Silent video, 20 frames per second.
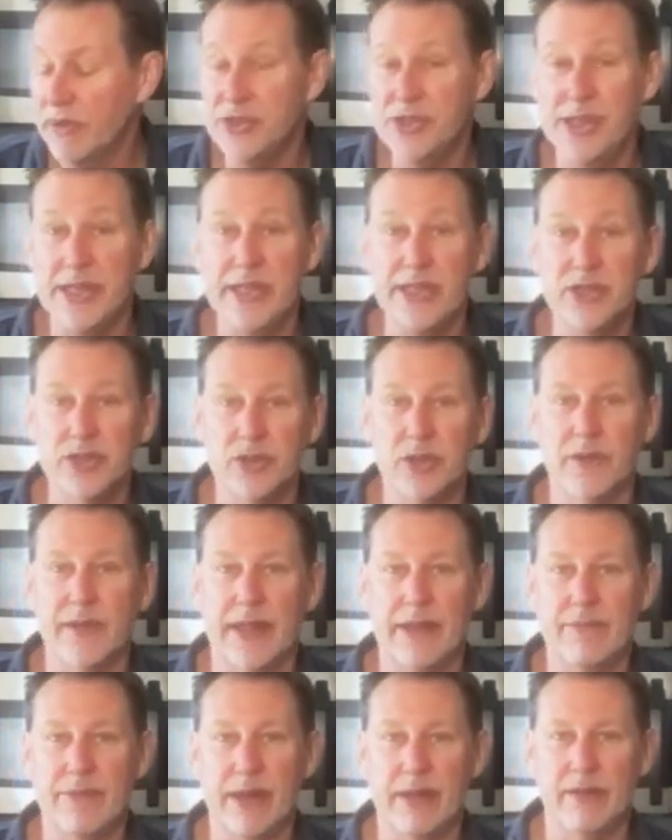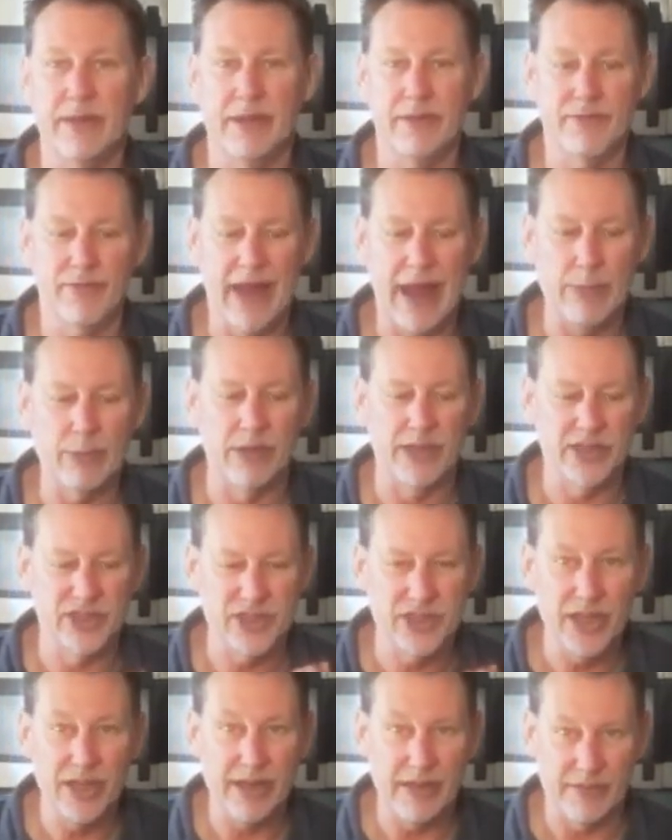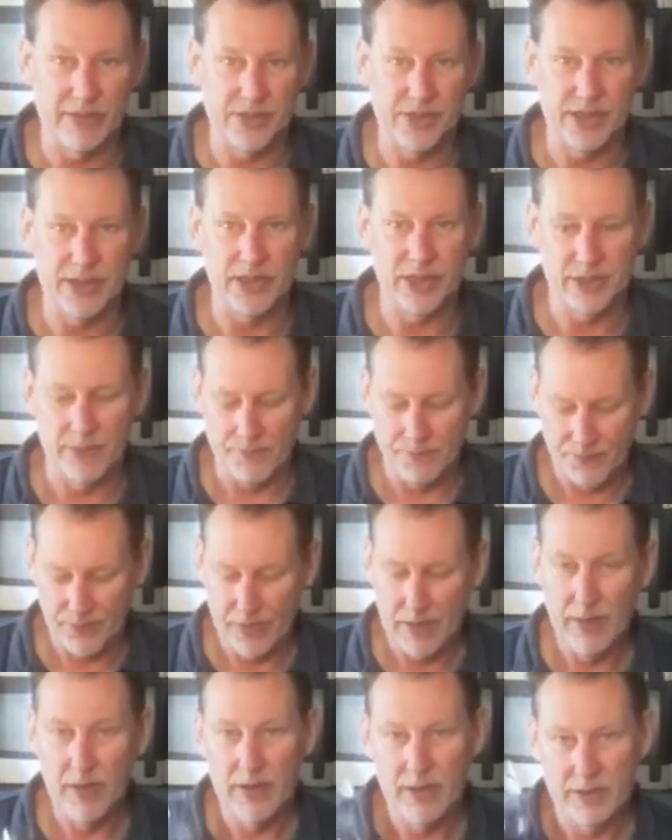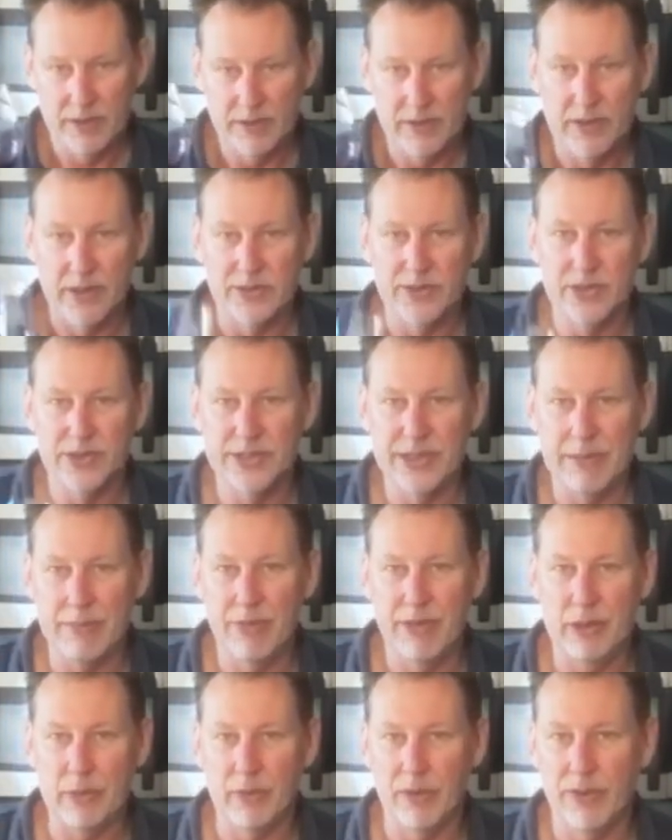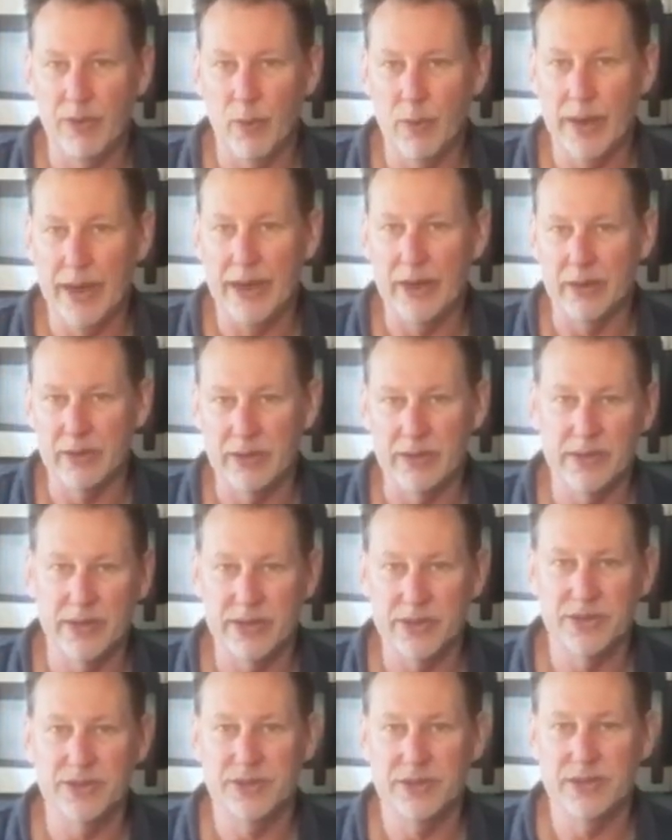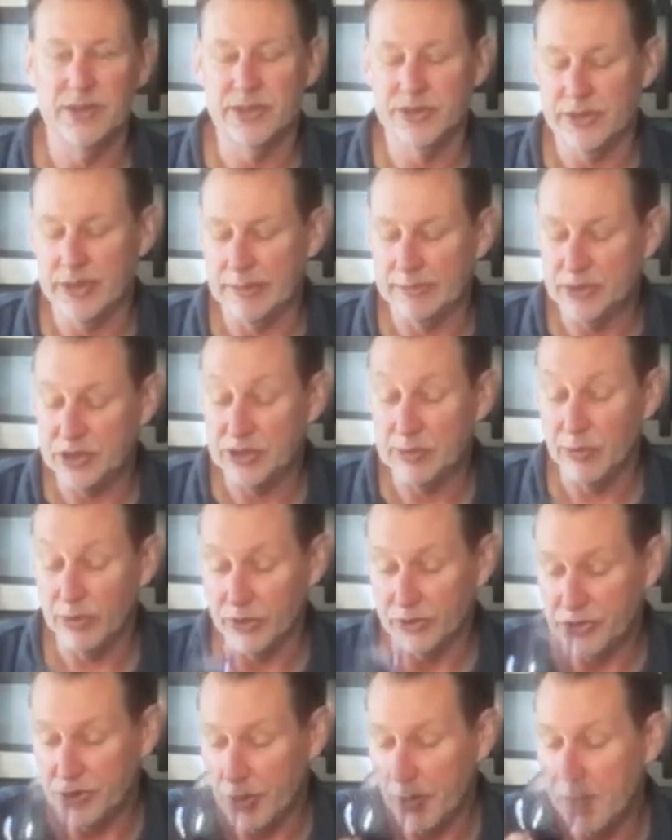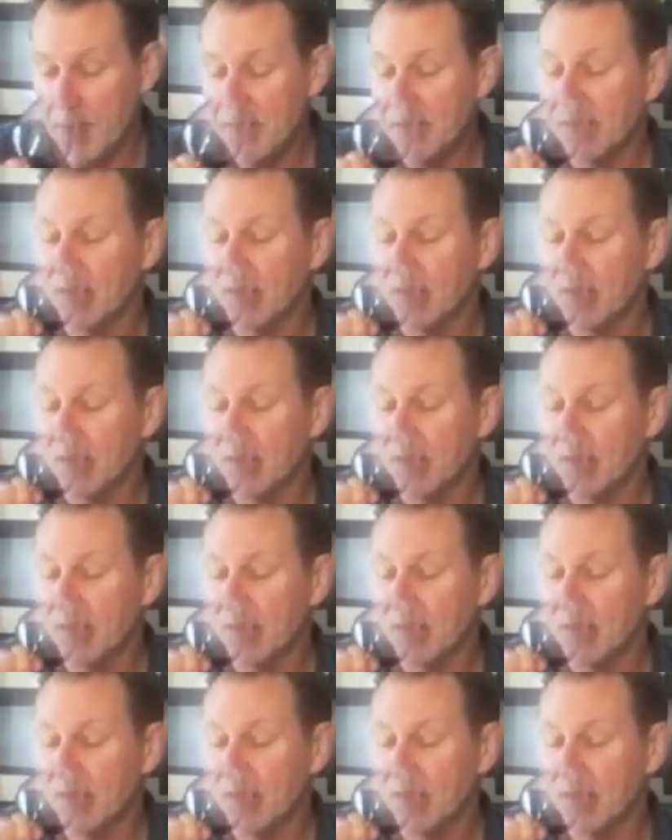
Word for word: of the cheese or that, that, that, vibrant acidity of the cheese does the same thing with the wine or is, is um, similar to.